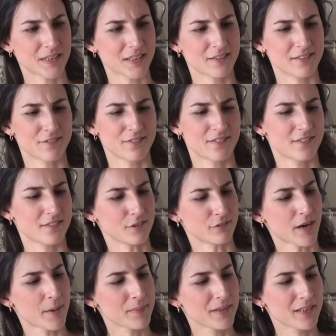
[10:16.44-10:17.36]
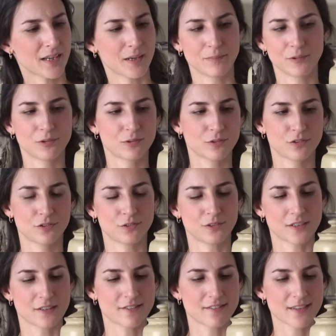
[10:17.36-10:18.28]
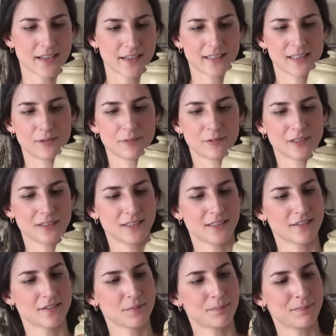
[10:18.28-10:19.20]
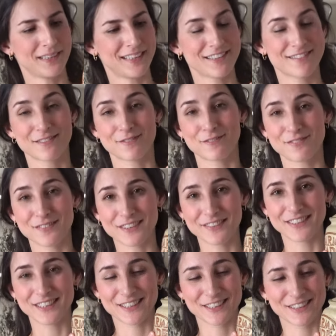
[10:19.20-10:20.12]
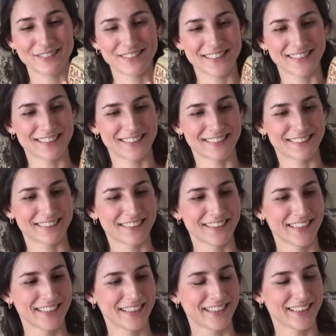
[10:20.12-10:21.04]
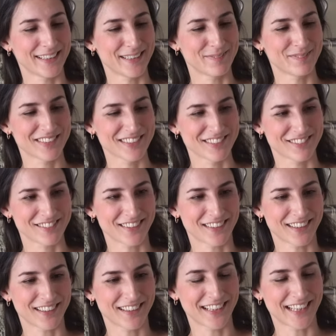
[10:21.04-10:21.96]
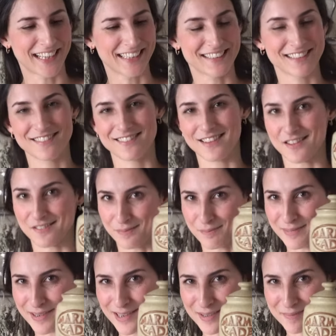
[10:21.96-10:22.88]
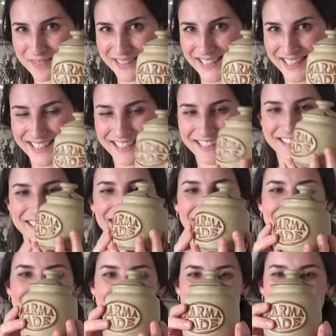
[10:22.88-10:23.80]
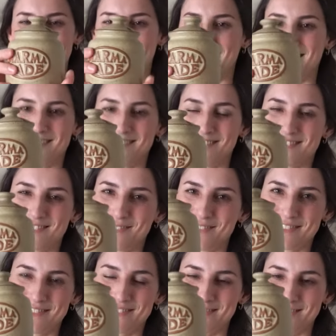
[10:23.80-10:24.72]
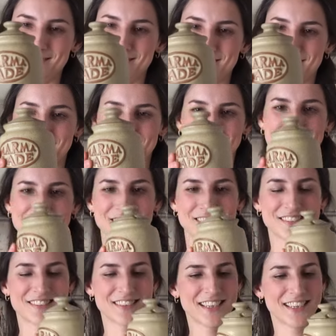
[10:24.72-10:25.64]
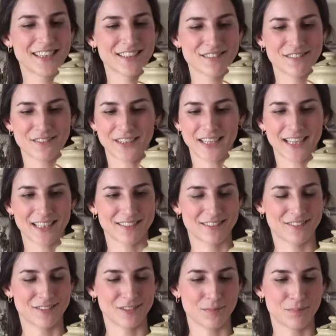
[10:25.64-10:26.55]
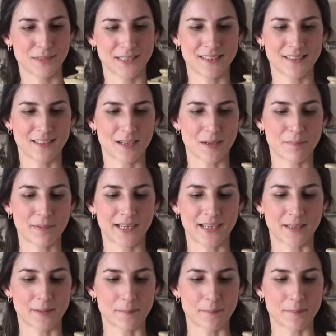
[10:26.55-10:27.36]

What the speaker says: it's ceramic, I'm not sure exactly what it is, but it's a very cute little jar, and it says marmalade. I thought it was so cute, so I had to pick it up.